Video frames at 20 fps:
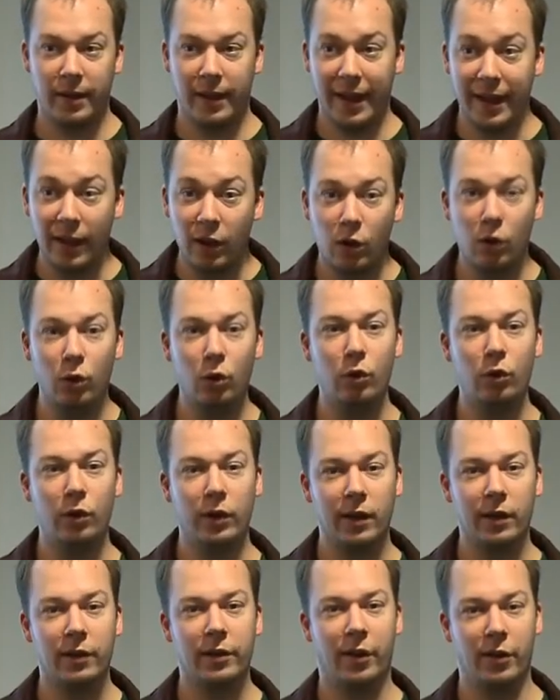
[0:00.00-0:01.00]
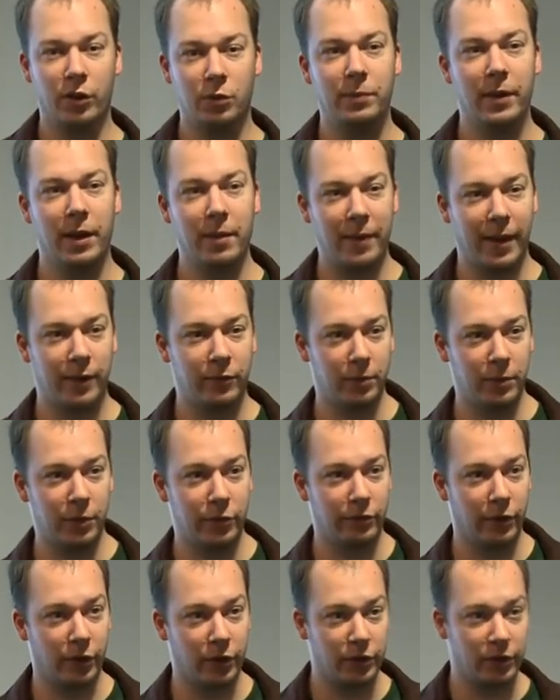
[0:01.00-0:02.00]
including calls being made from
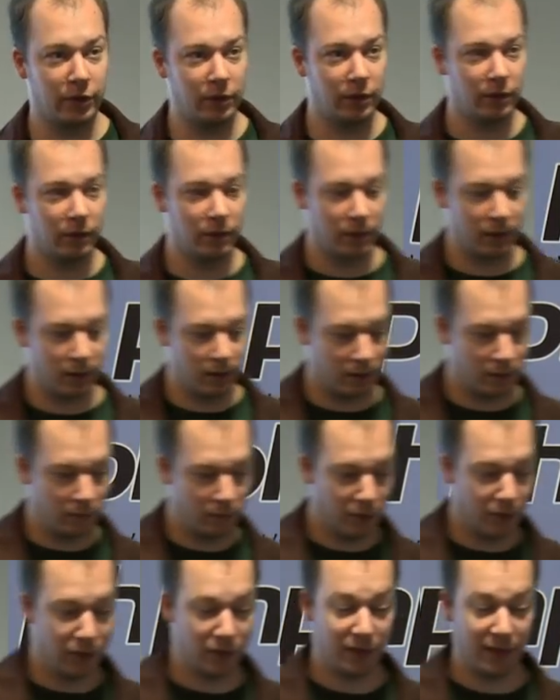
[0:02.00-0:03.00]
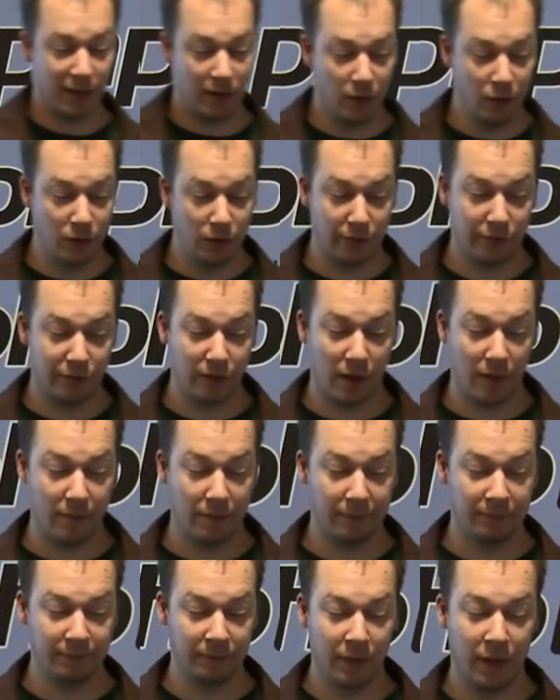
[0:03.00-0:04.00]
this function, which is inclusive
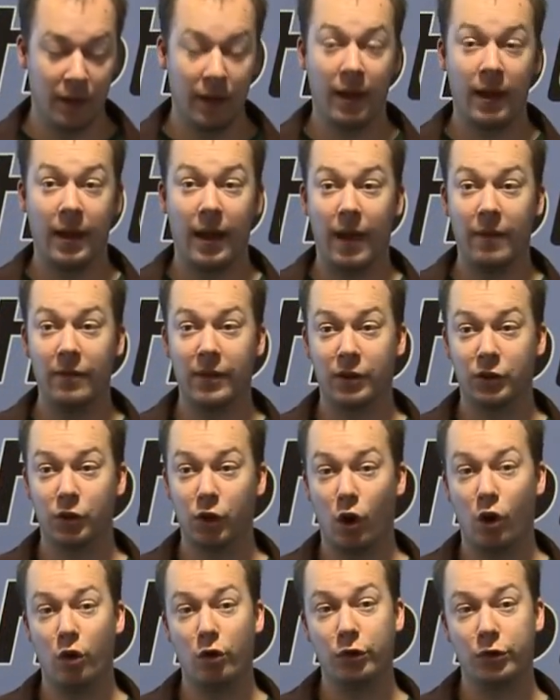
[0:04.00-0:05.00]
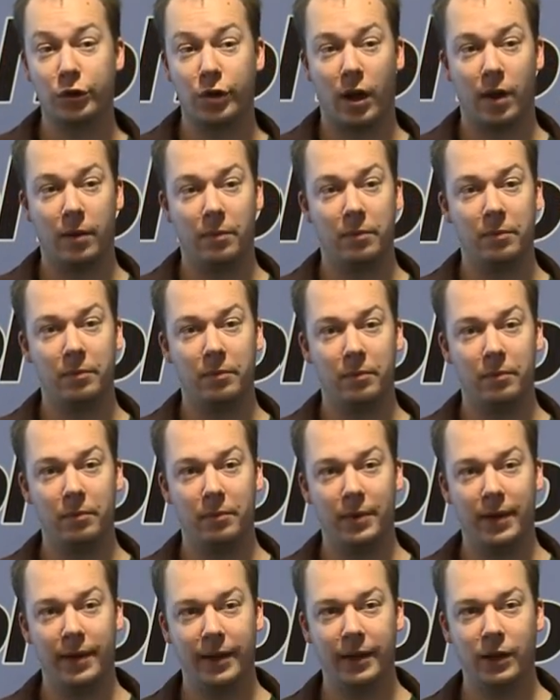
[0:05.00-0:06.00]
time, and there's own time,
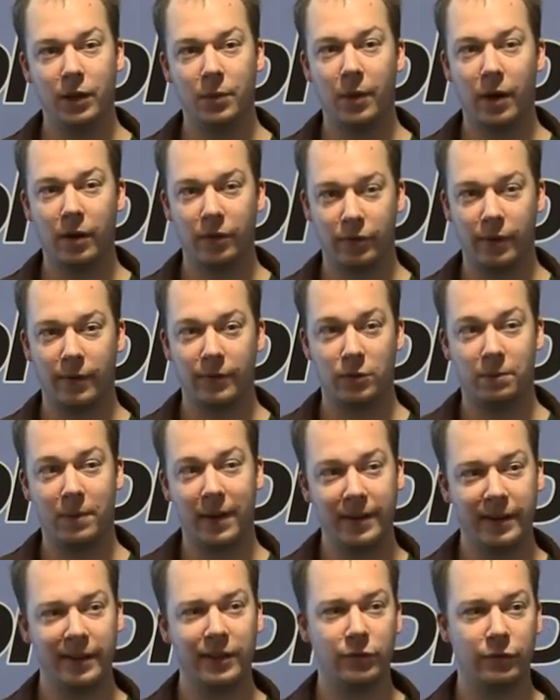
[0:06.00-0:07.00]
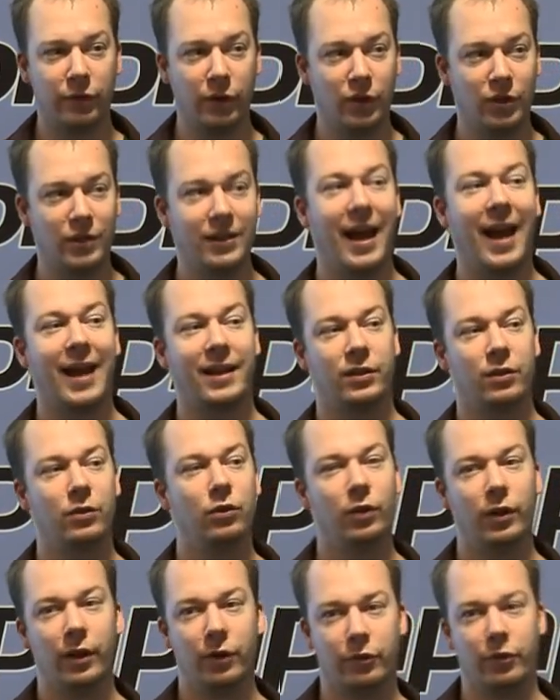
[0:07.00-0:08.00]
meaning the amount of time spent in this function,
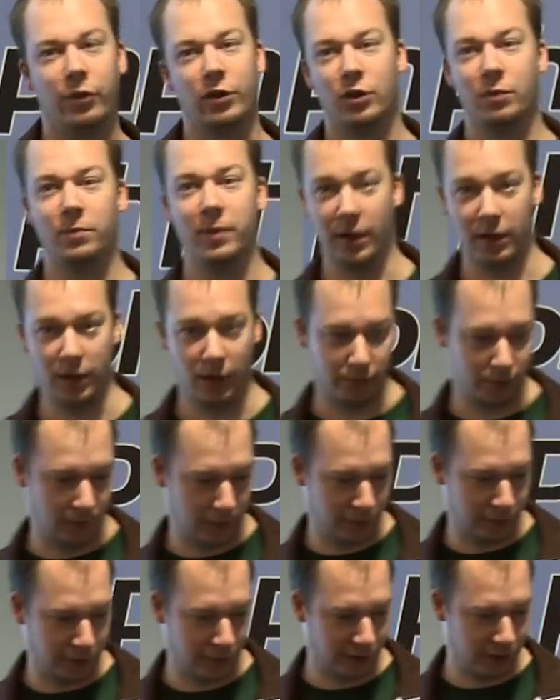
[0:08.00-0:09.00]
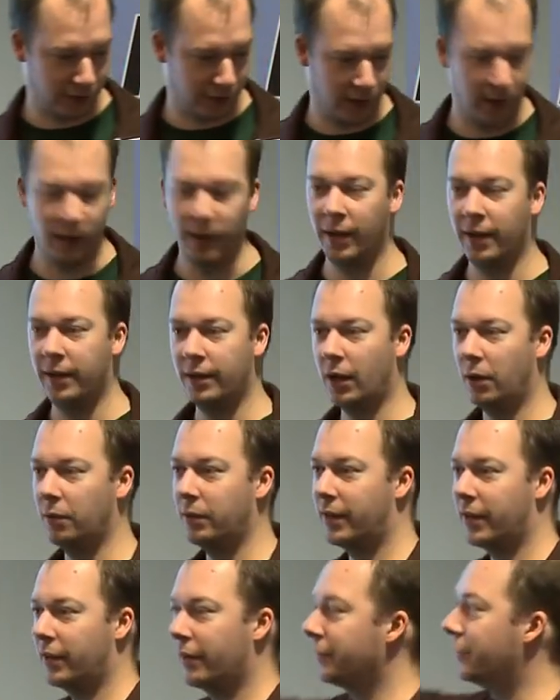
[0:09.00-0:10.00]
excluding function being called from this function. Now,
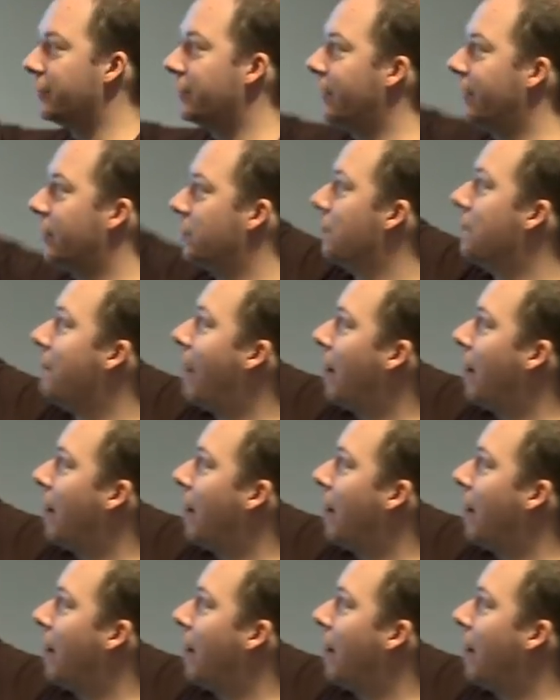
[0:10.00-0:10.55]
you can also see there's a